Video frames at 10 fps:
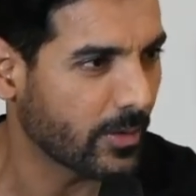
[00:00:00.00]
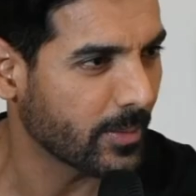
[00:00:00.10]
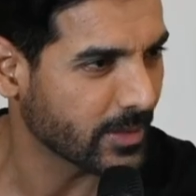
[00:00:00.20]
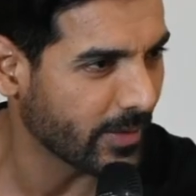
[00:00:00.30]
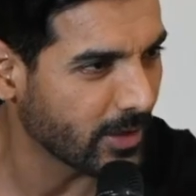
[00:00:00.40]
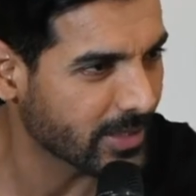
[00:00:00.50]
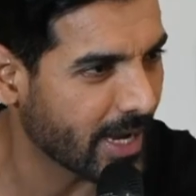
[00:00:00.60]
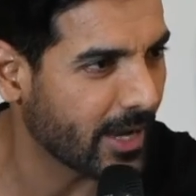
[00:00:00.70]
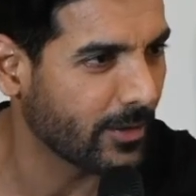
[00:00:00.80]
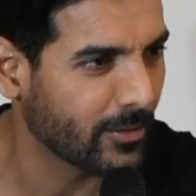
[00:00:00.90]
Because when you're
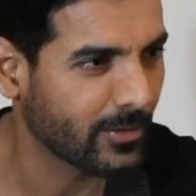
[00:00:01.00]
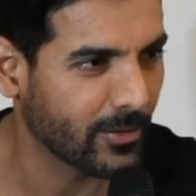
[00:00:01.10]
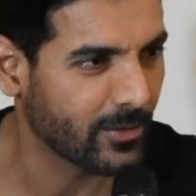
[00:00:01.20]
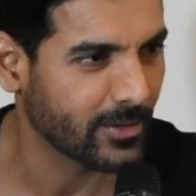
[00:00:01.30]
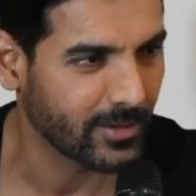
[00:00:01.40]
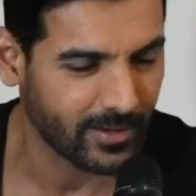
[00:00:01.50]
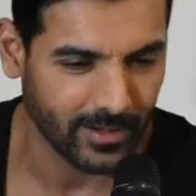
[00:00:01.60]
scared, you